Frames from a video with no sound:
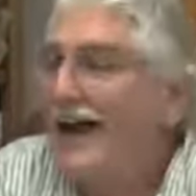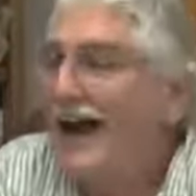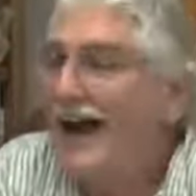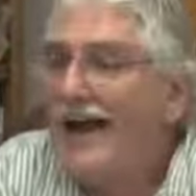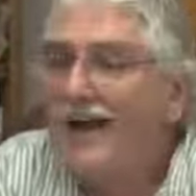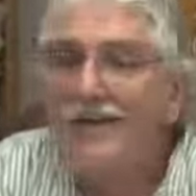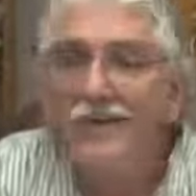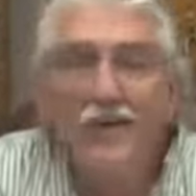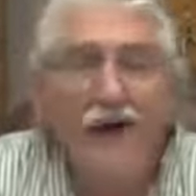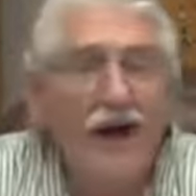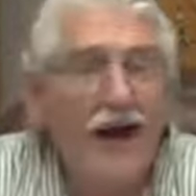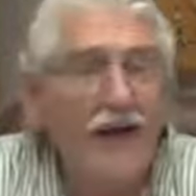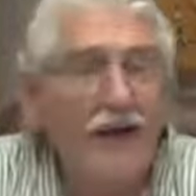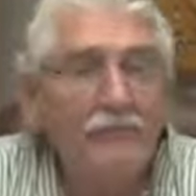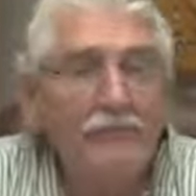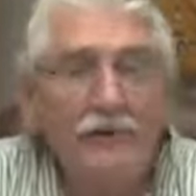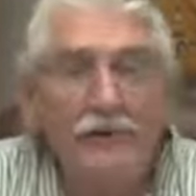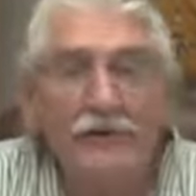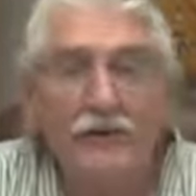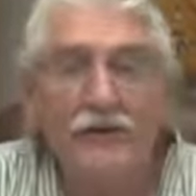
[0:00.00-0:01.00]
I don't know how
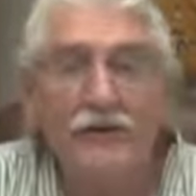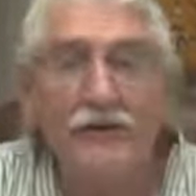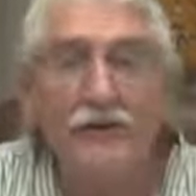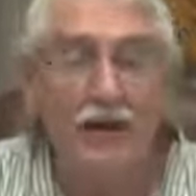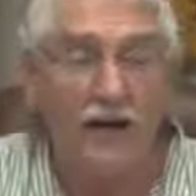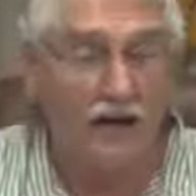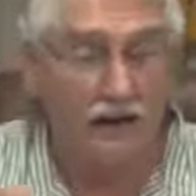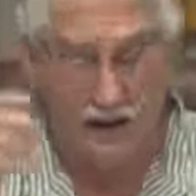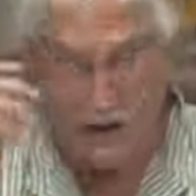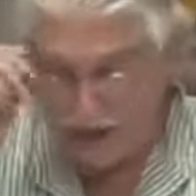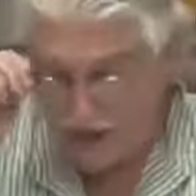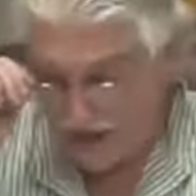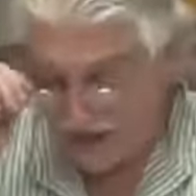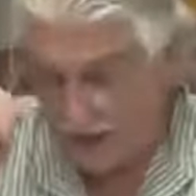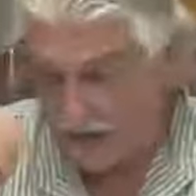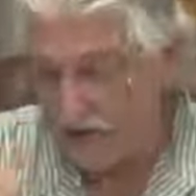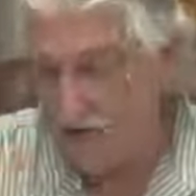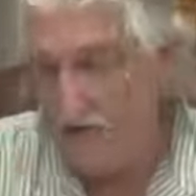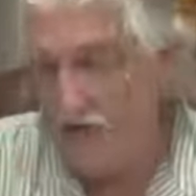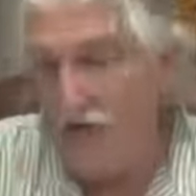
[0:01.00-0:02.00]
to put it to you.
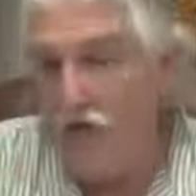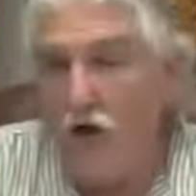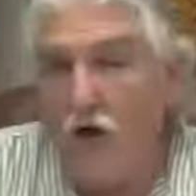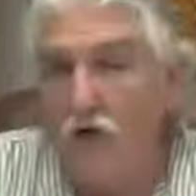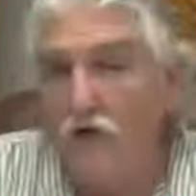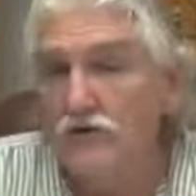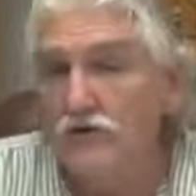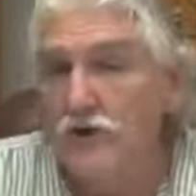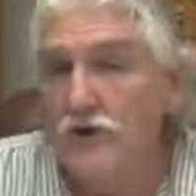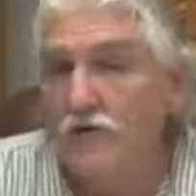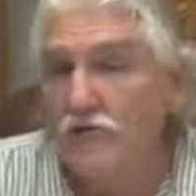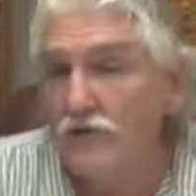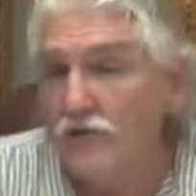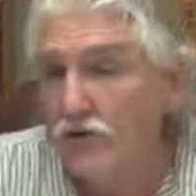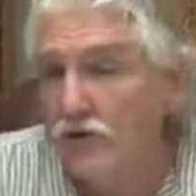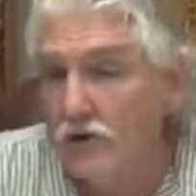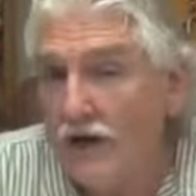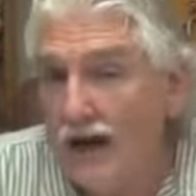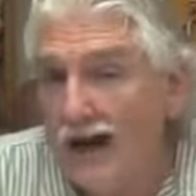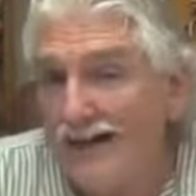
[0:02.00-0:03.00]
And those of
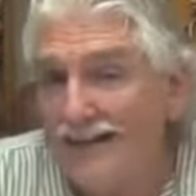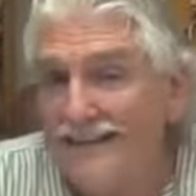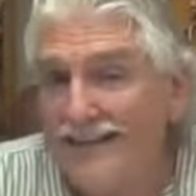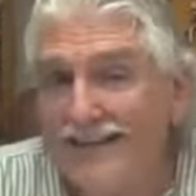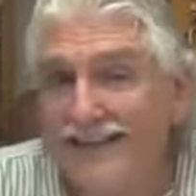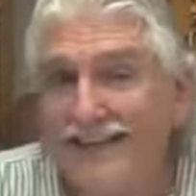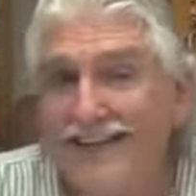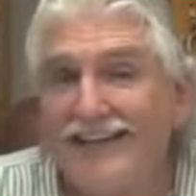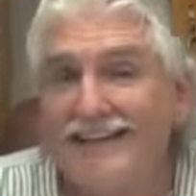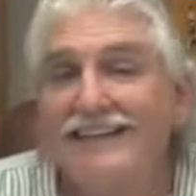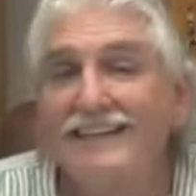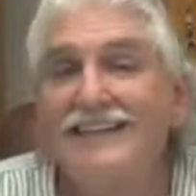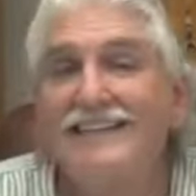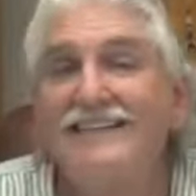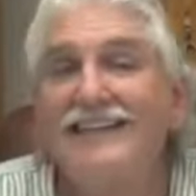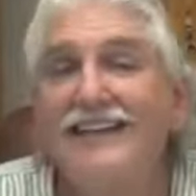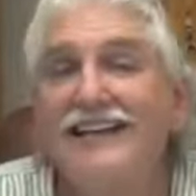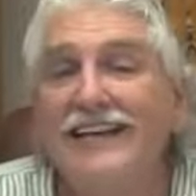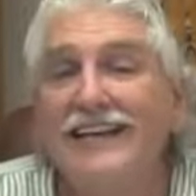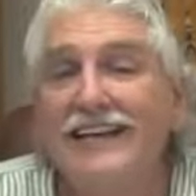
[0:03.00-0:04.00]
you guys that get
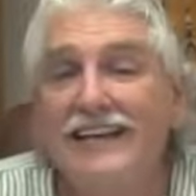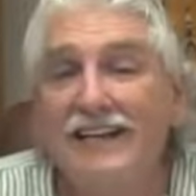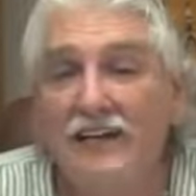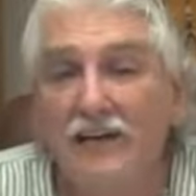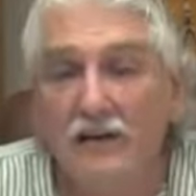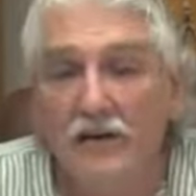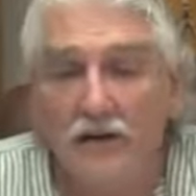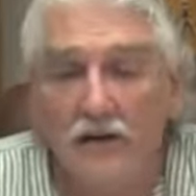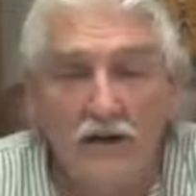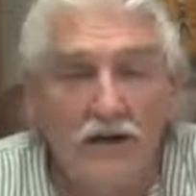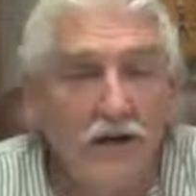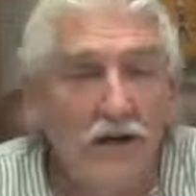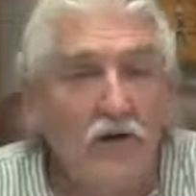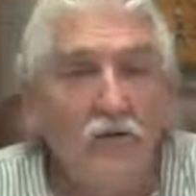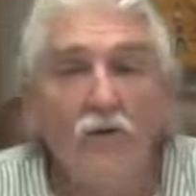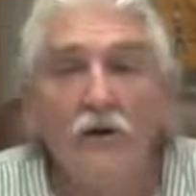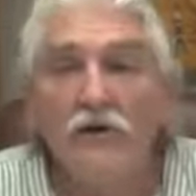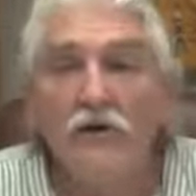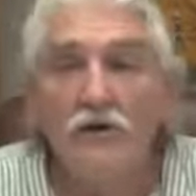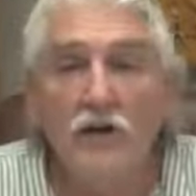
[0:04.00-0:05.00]
cleaner
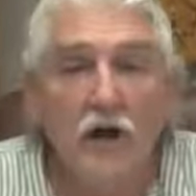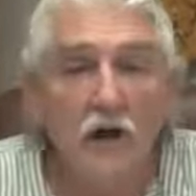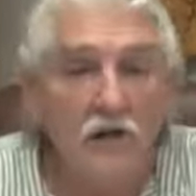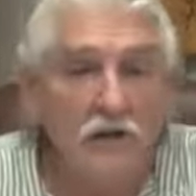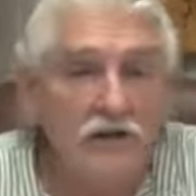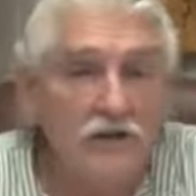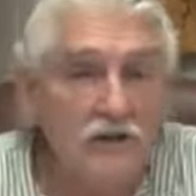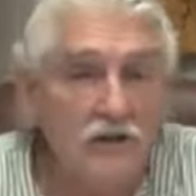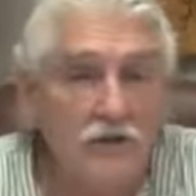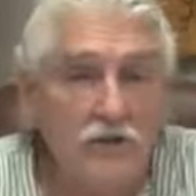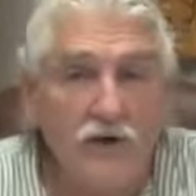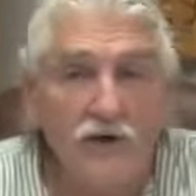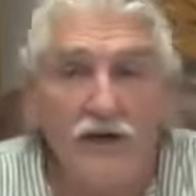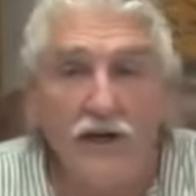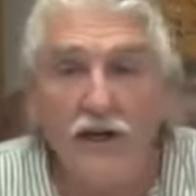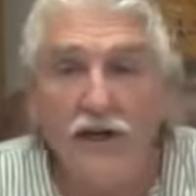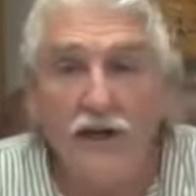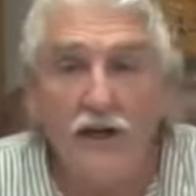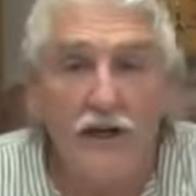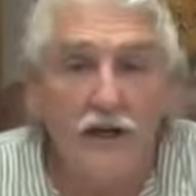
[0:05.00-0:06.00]
will notice it when
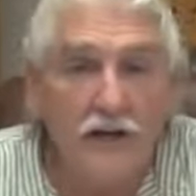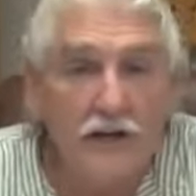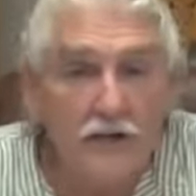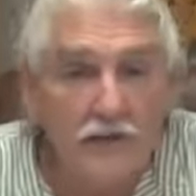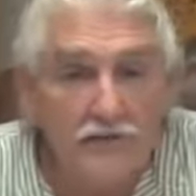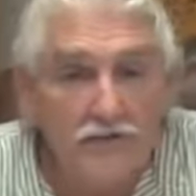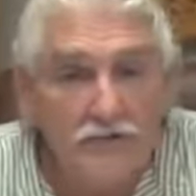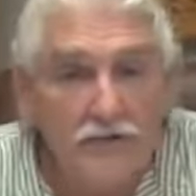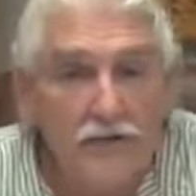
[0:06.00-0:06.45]
you eat it.